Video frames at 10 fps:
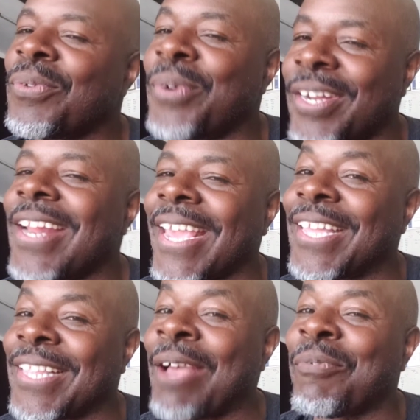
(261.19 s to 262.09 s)
Where did I
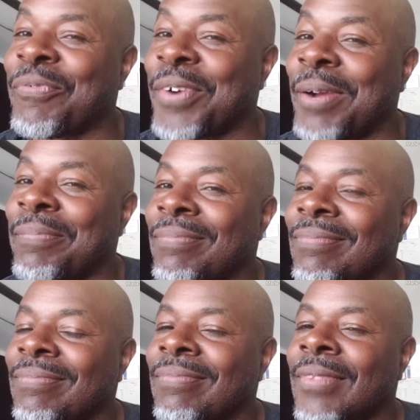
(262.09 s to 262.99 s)
get that one from?
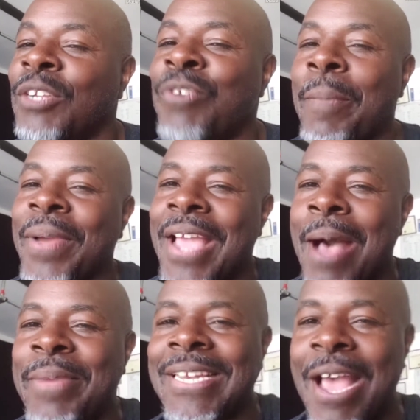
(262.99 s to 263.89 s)
Drop a
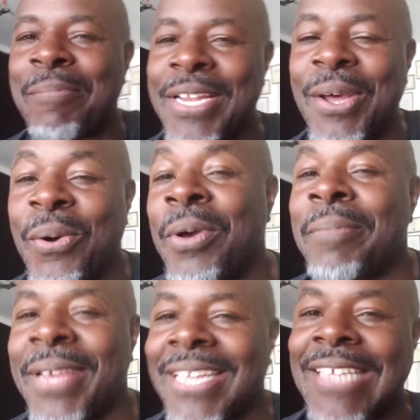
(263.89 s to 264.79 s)
comment down below
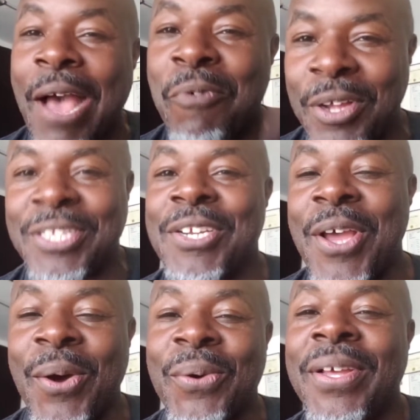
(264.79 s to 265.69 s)
because I want to
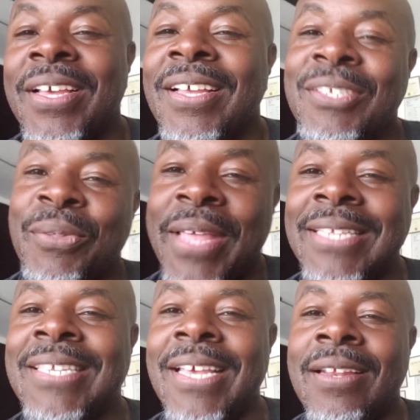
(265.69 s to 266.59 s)
know. So
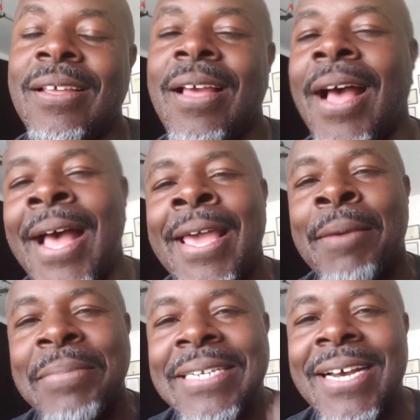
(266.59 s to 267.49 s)
that's it. I
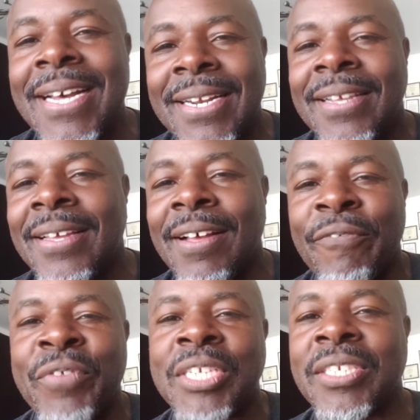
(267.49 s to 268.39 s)
am done
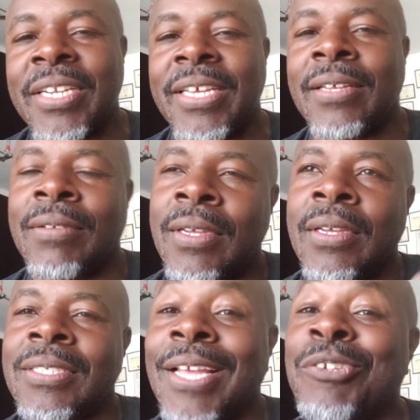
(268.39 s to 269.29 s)
officially.
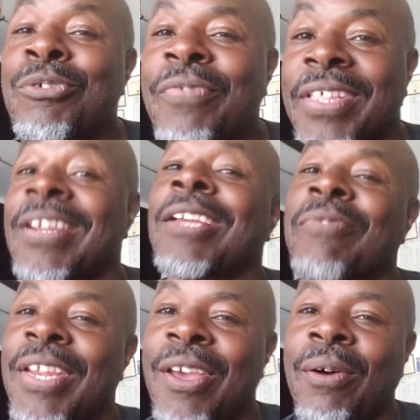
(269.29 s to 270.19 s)
Stay tuned for the next
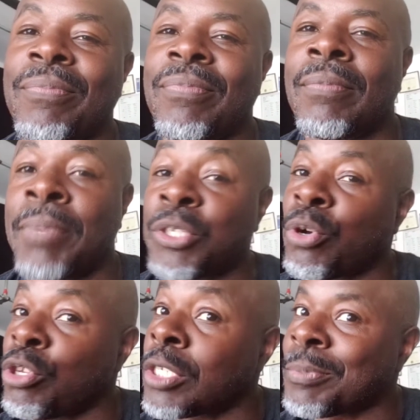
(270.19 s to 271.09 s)
video. Be
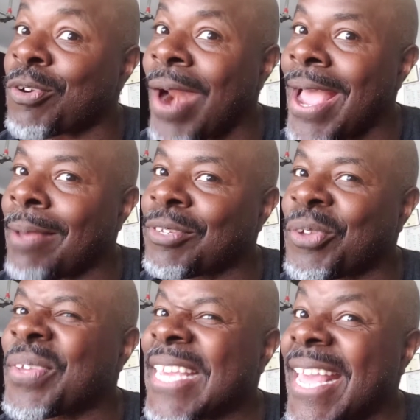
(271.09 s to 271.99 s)
sure you subscribe so
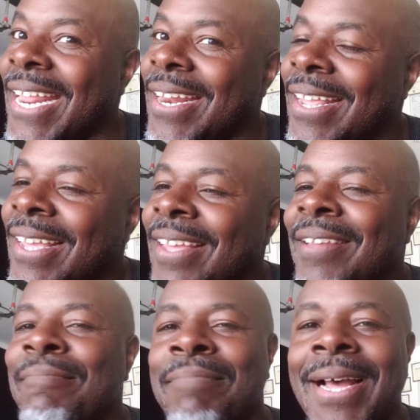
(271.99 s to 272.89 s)
you can get it.
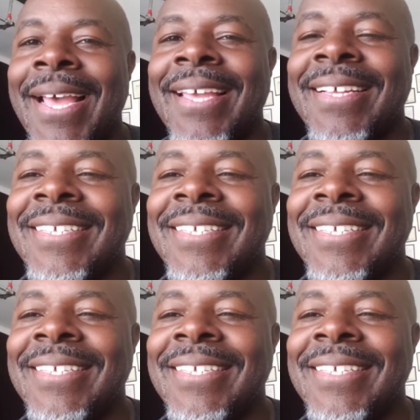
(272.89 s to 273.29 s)
Bye.